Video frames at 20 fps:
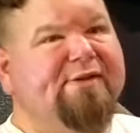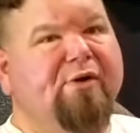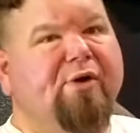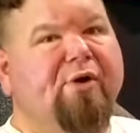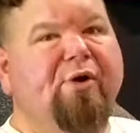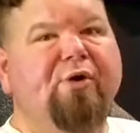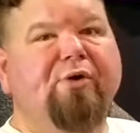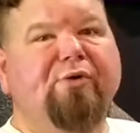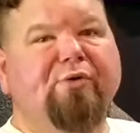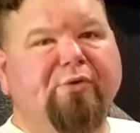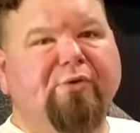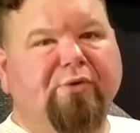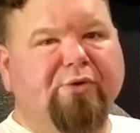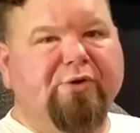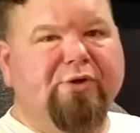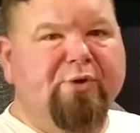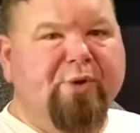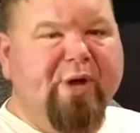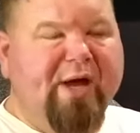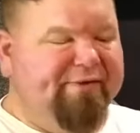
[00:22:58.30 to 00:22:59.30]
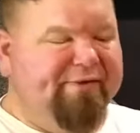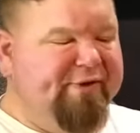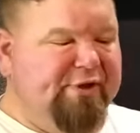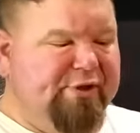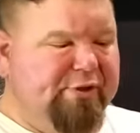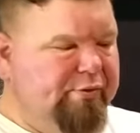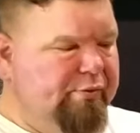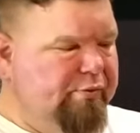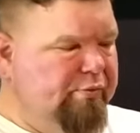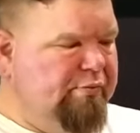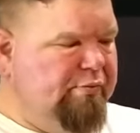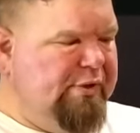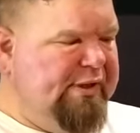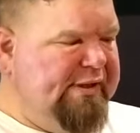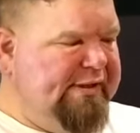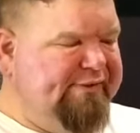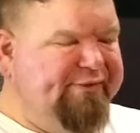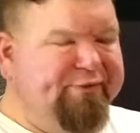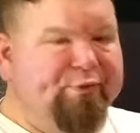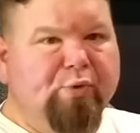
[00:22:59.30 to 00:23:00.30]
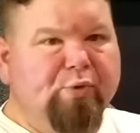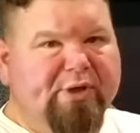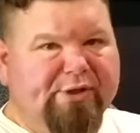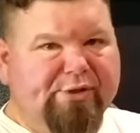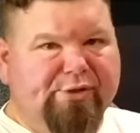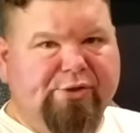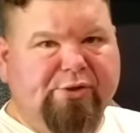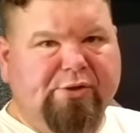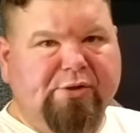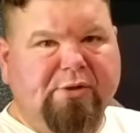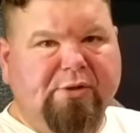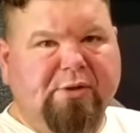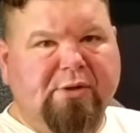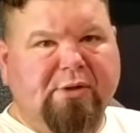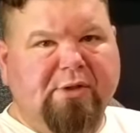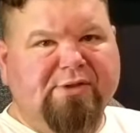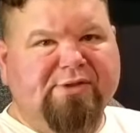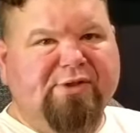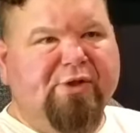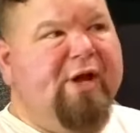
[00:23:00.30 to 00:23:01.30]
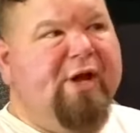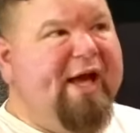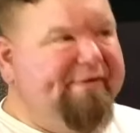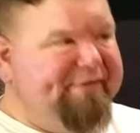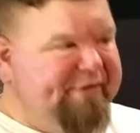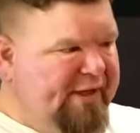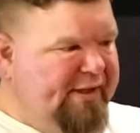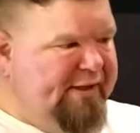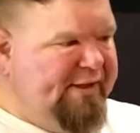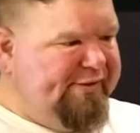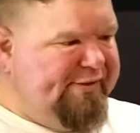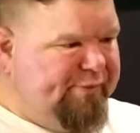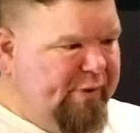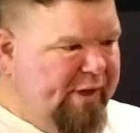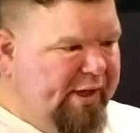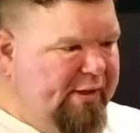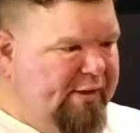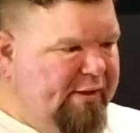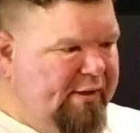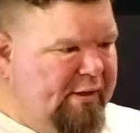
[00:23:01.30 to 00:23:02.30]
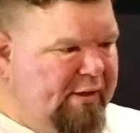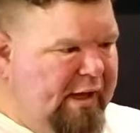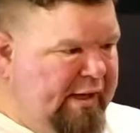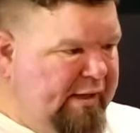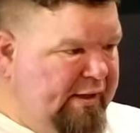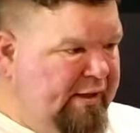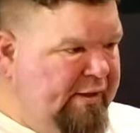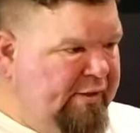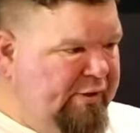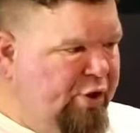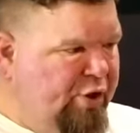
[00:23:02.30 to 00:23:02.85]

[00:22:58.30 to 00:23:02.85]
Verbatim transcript: that's all you have to do is foolish. So you have to get this right. I